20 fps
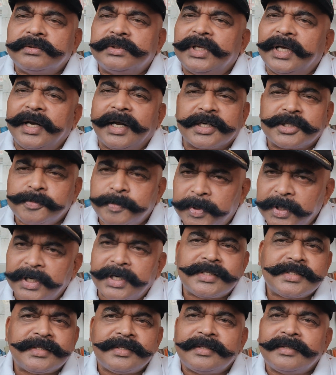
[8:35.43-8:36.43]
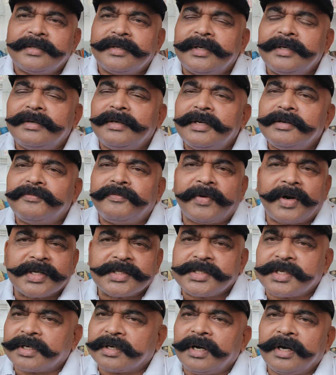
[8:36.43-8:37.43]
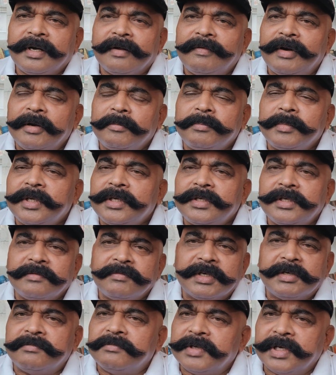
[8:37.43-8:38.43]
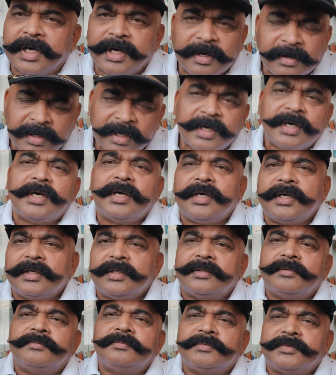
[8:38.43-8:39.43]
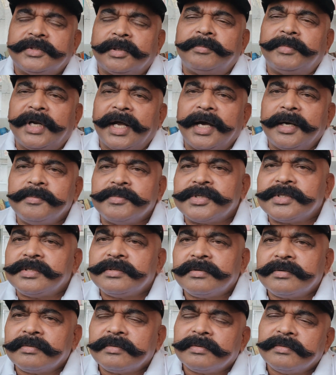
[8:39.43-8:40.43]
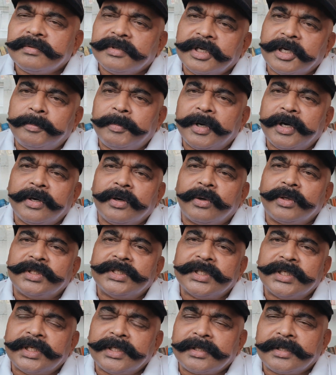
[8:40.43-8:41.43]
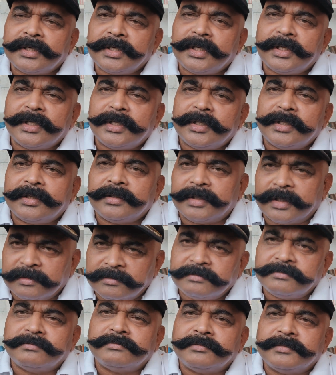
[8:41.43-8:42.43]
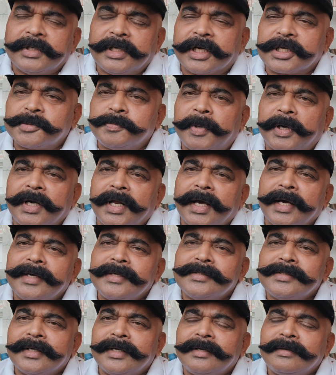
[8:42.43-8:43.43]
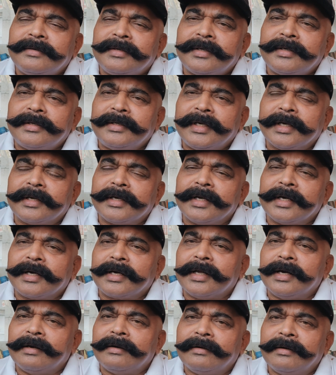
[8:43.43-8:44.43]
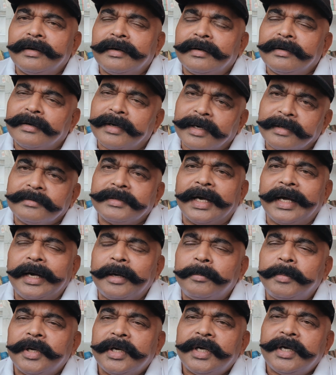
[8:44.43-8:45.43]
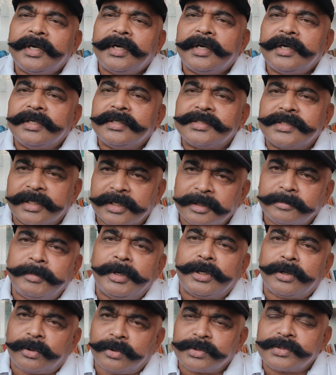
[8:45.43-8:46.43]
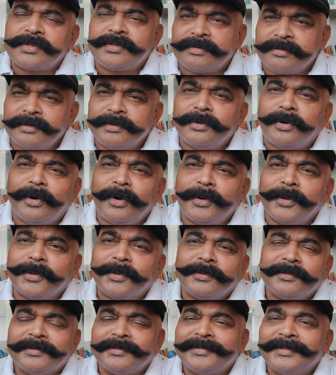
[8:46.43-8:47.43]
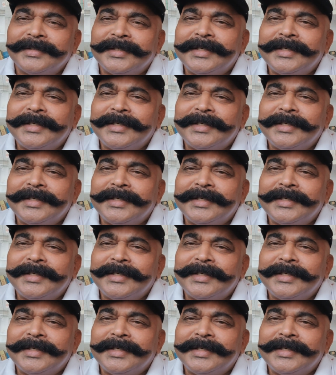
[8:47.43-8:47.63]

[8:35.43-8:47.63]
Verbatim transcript: they are experts in infrastructural development. Even we are sometimes dependent on their expertise and uh, technical uh, help. Certain metros, you all know,